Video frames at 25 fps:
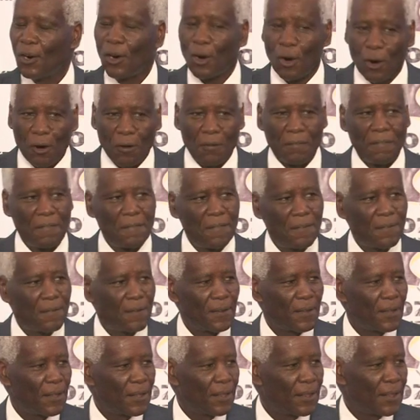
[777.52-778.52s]
of
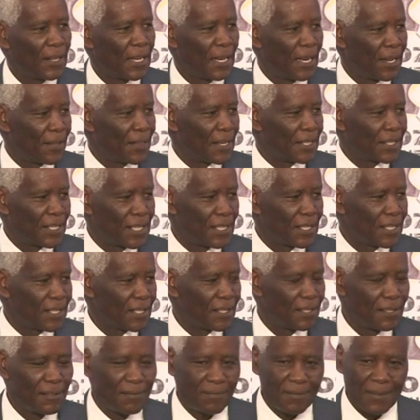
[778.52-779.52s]
the Leather
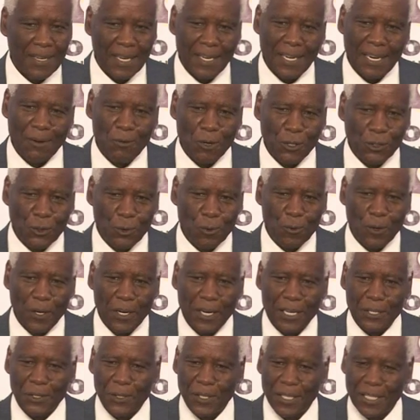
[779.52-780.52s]
City. And I want to
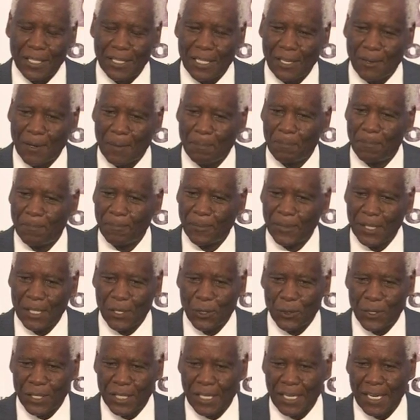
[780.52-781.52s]
congratulate our
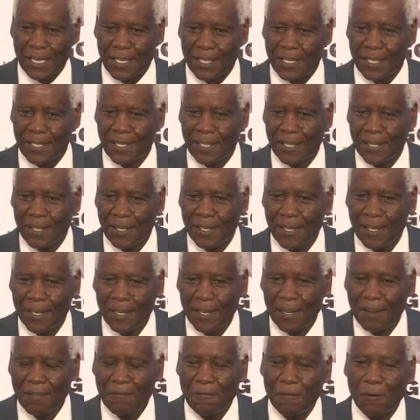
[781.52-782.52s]
CS
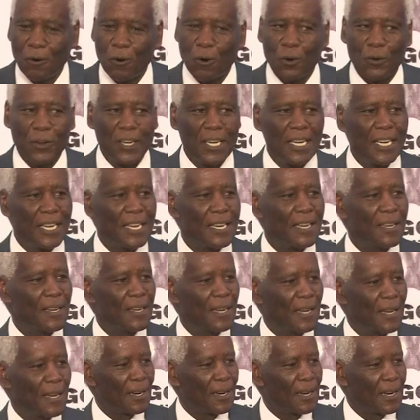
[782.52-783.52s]
for really
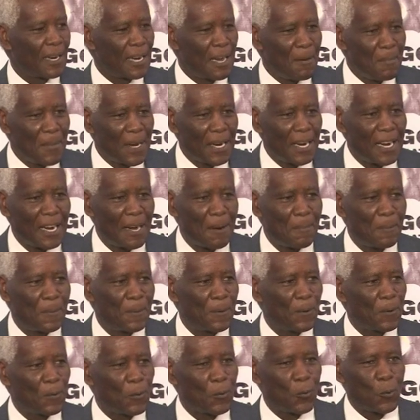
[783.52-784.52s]
coming
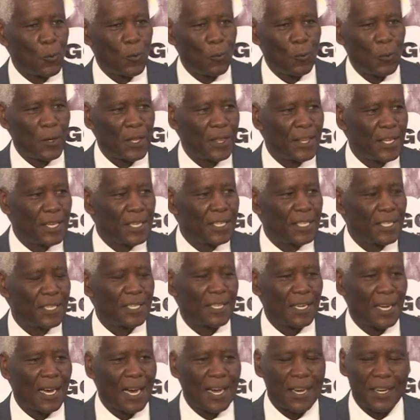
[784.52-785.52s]
up with
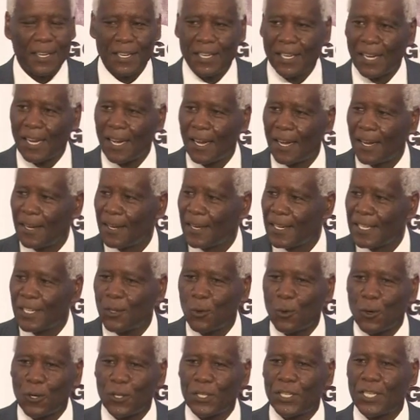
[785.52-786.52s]
this idea. It
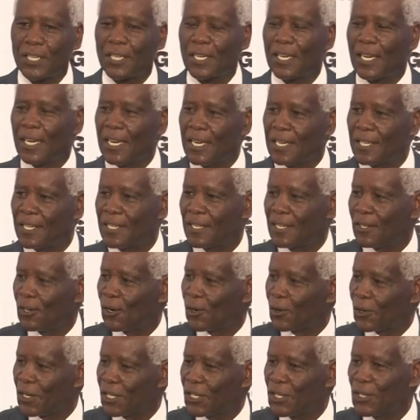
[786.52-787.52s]
was his
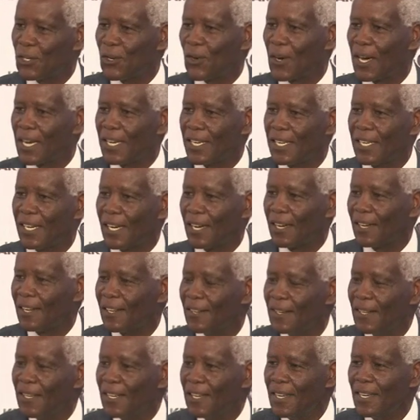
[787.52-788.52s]
original idea.
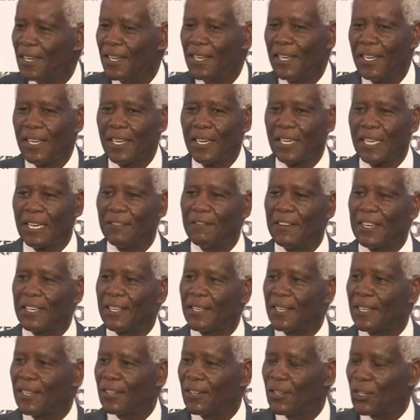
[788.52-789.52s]
He gave
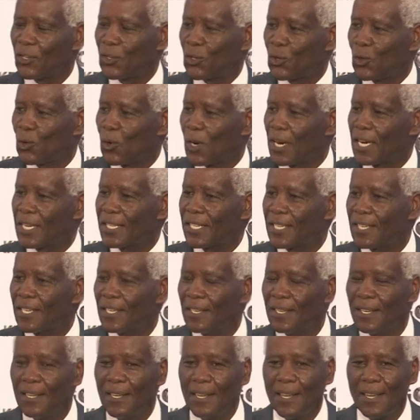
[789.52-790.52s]
it to
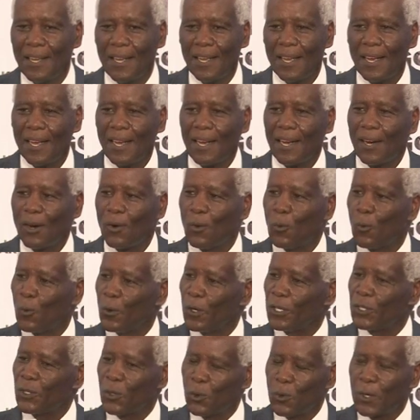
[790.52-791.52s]
us,
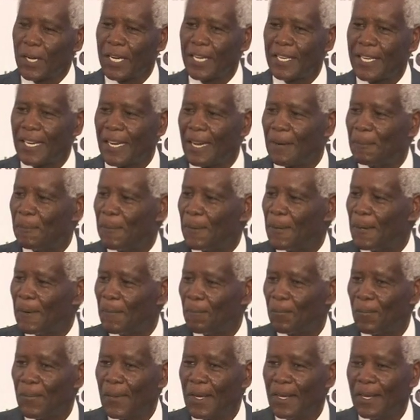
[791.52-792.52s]
we took it
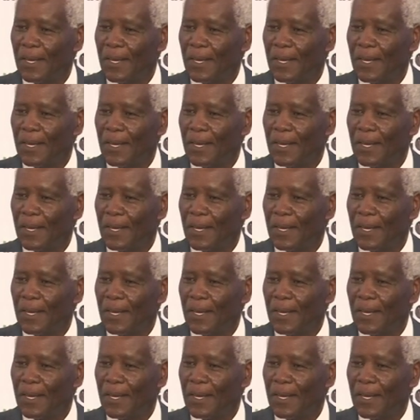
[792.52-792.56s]
up,